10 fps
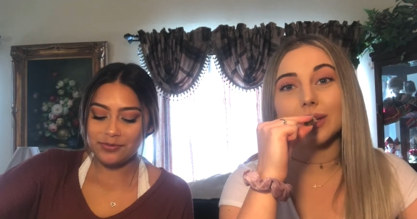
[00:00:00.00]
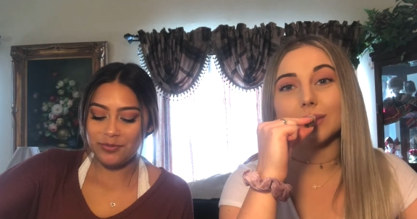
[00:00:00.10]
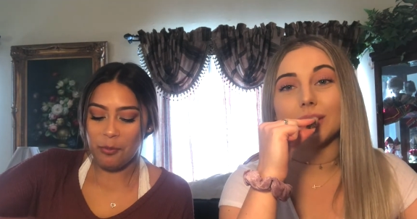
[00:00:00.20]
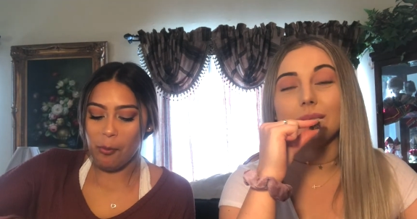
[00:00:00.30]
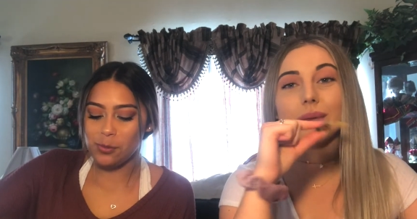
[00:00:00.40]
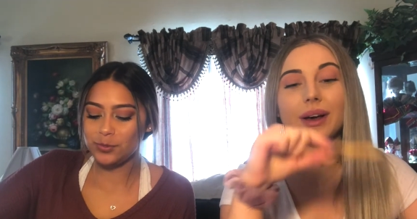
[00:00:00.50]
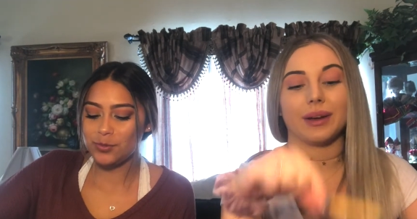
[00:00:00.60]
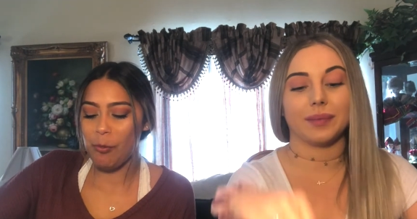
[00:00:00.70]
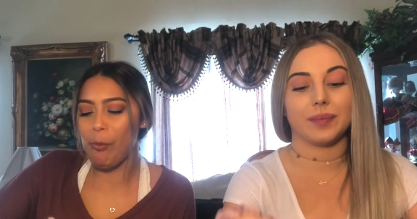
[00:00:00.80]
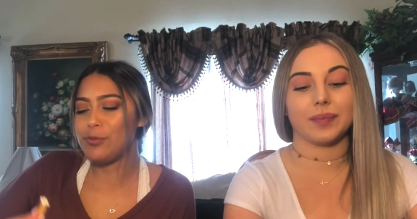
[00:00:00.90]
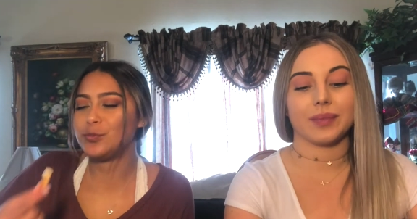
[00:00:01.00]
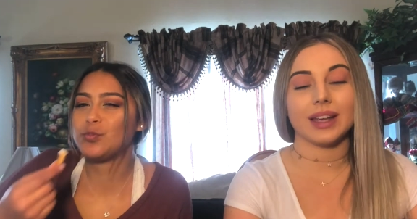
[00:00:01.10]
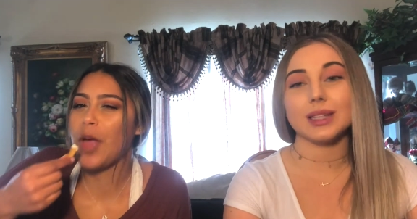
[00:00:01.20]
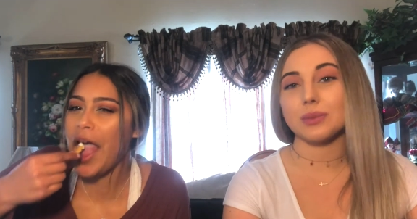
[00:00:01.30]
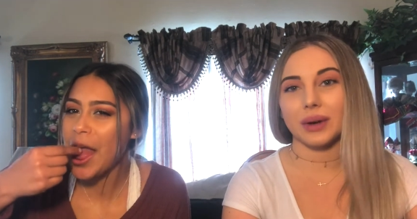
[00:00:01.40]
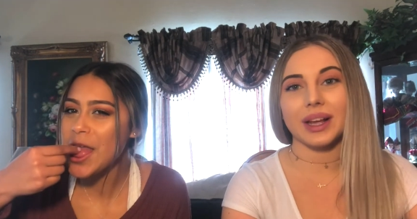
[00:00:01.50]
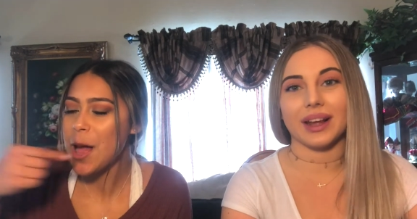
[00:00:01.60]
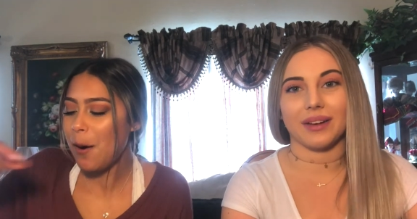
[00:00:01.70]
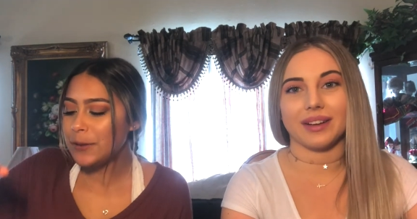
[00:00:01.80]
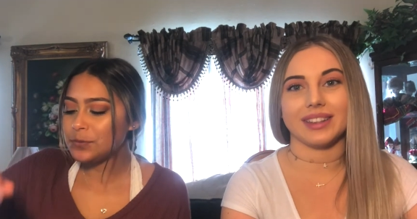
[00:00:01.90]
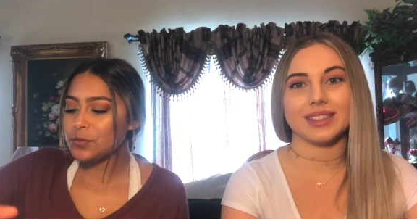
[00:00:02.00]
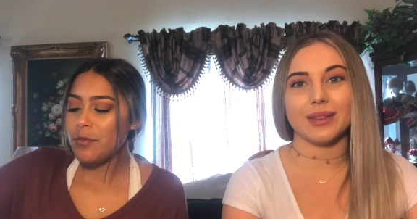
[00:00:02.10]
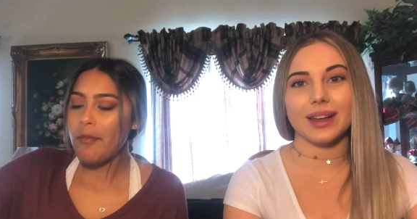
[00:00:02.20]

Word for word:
Speaker 1: annoys me, but he's working on it, so